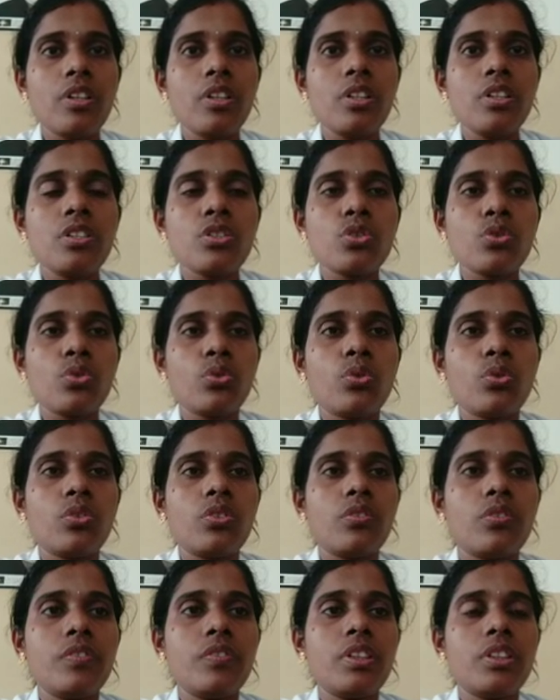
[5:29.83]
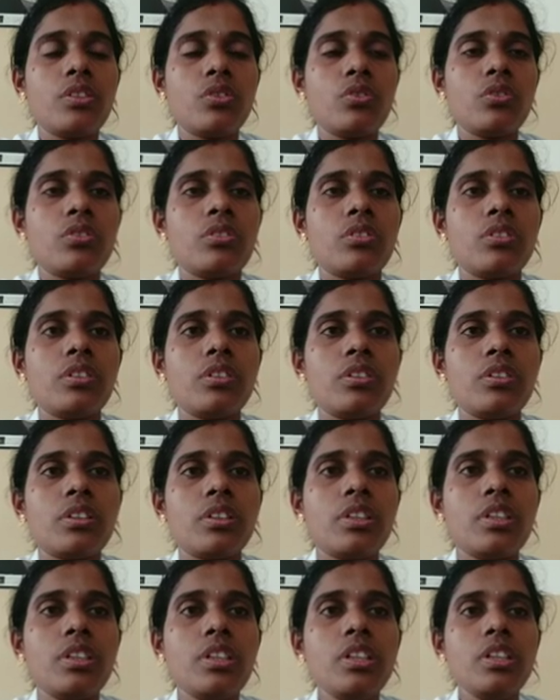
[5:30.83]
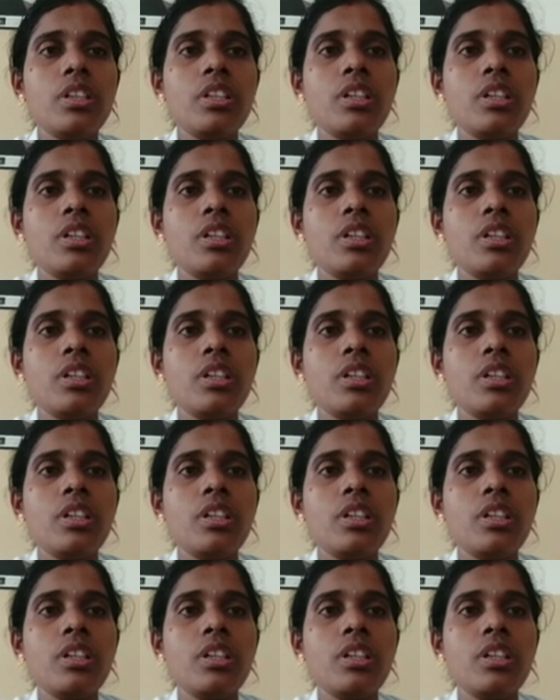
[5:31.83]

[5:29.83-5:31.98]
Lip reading: So we know the